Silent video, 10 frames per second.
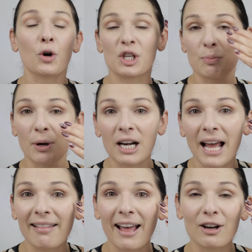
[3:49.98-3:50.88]
or she put an
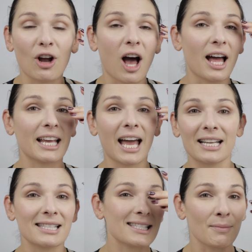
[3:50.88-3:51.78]
eyeliner on and
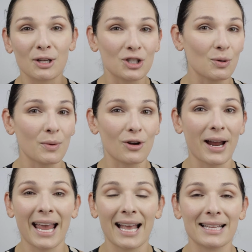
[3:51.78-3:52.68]
kind of smudged it with her
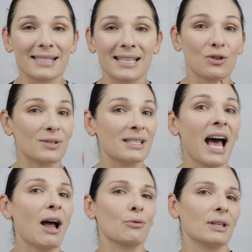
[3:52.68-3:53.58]
hands. There's
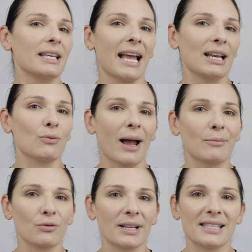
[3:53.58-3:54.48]
not really any
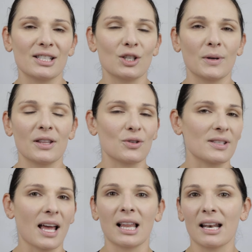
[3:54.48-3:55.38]
rhyme or reason to it. There's
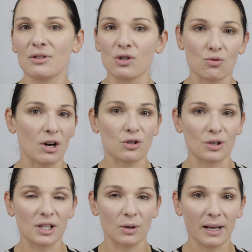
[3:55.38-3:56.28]
not a lot of
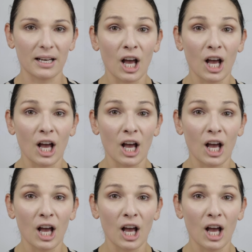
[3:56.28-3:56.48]
structure to it.